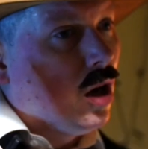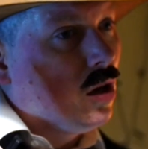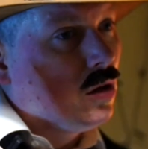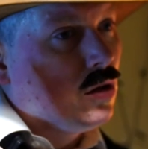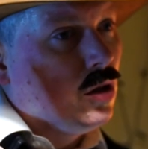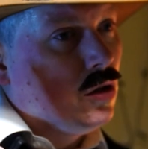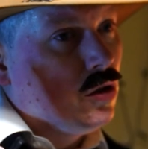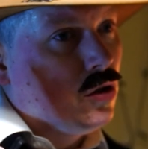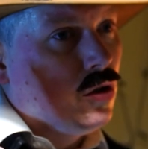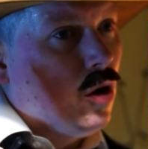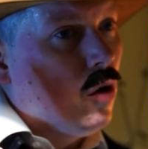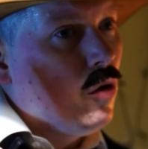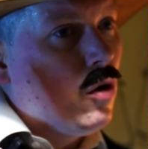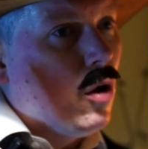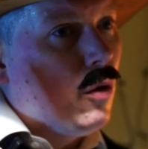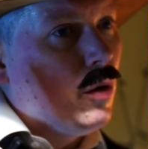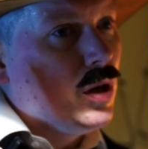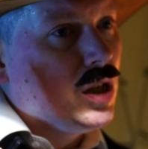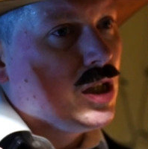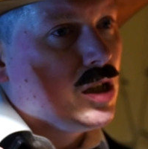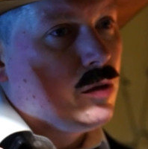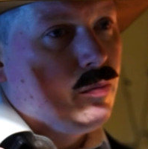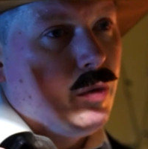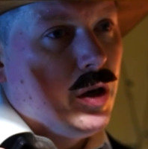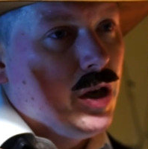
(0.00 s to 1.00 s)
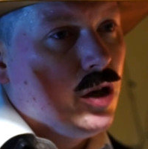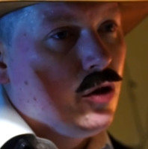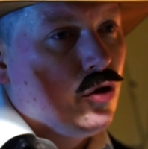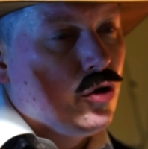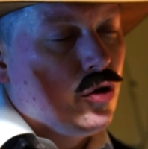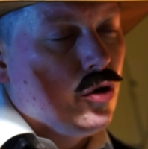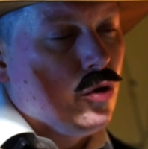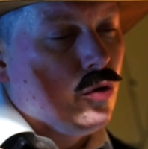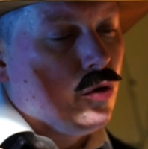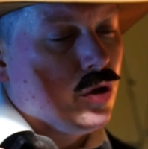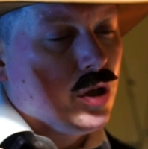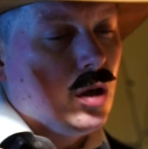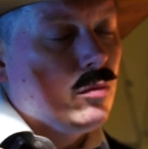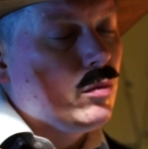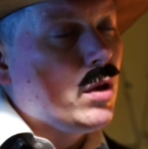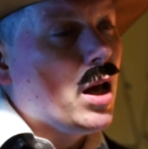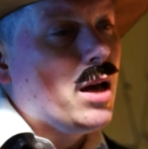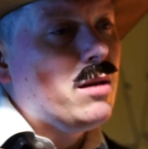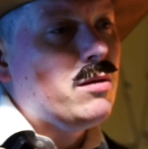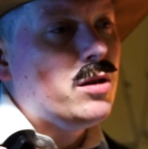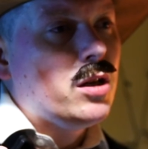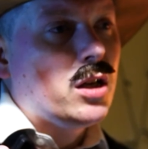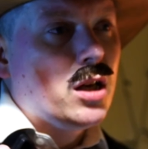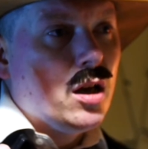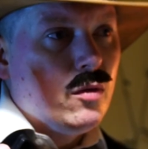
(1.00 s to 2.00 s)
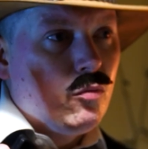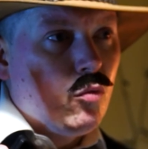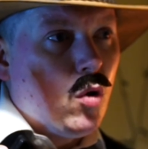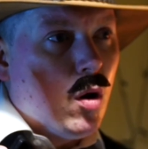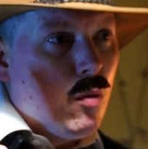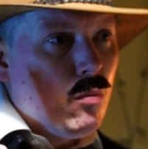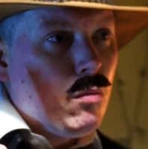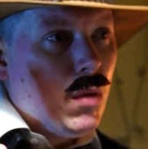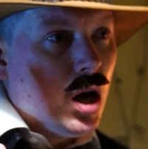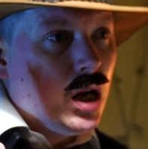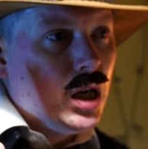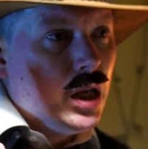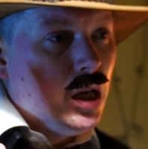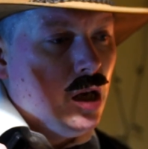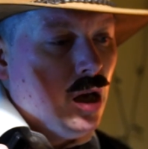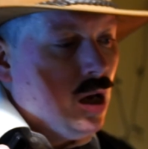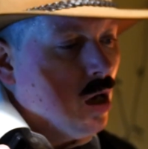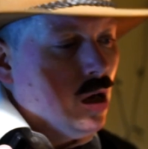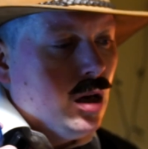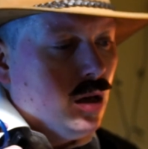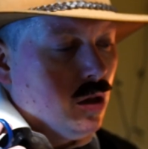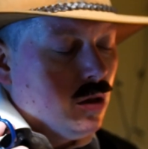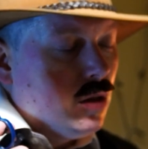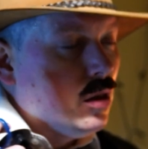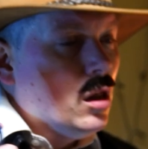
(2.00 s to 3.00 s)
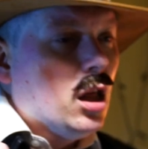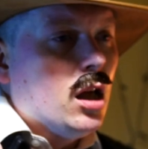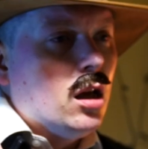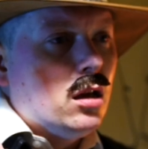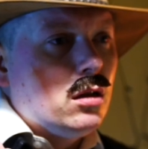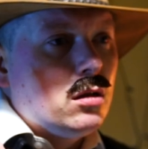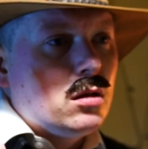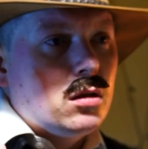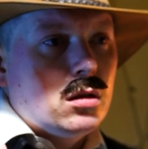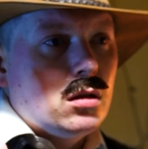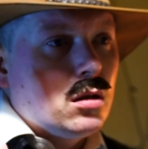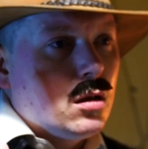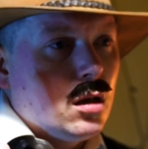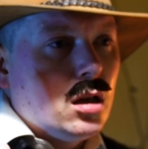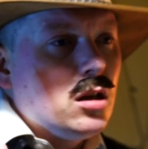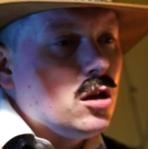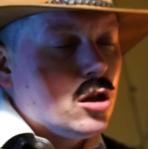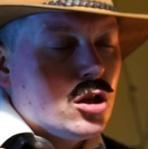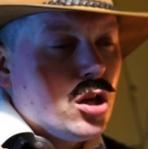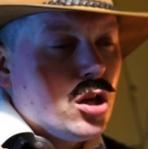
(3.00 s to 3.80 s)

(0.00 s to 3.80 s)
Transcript: Doctors don't always speak true. Sometimes you give one money, Things can